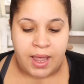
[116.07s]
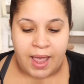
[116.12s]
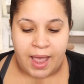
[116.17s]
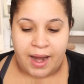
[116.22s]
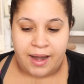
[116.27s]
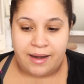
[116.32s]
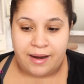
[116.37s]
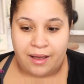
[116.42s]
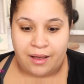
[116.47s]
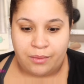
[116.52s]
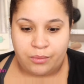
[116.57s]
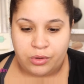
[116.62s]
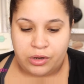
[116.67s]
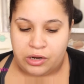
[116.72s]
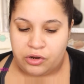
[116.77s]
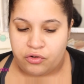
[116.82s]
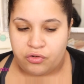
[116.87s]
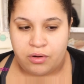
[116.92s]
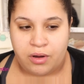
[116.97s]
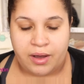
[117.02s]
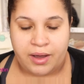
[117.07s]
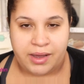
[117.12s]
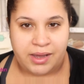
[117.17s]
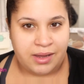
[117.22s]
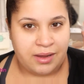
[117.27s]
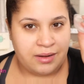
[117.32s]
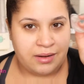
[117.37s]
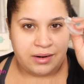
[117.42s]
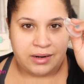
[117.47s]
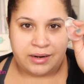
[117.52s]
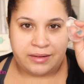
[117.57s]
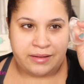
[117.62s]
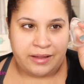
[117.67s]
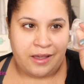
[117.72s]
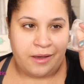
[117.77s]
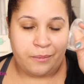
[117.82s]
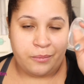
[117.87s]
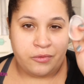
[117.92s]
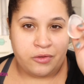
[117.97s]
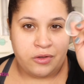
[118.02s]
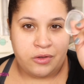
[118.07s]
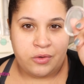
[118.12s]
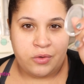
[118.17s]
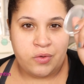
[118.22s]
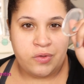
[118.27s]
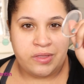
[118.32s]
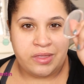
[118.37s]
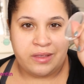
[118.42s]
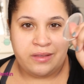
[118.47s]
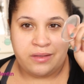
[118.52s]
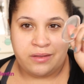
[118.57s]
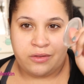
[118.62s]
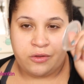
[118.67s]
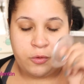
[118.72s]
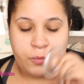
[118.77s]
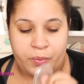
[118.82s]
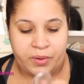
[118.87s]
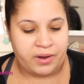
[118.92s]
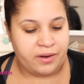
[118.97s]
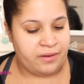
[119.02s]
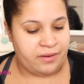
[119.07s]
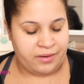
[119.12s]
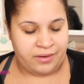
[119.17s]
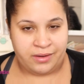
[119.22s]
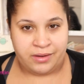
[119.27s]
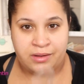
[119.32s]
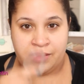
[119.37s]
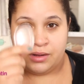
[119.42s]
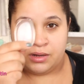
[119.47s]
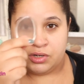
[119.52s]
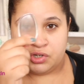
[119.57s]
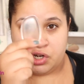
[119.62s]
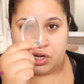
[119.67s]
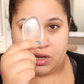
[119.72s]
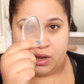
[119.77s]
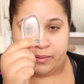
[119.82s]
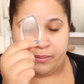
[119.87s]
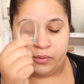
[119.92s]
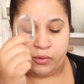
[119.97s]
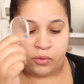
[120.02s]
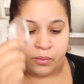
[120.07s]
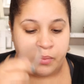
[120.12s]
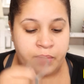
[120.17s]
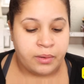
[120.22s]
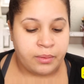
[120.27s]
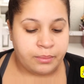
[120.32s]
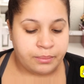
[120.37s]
And now I'm going to try and attempt to use this stupid chicken boob.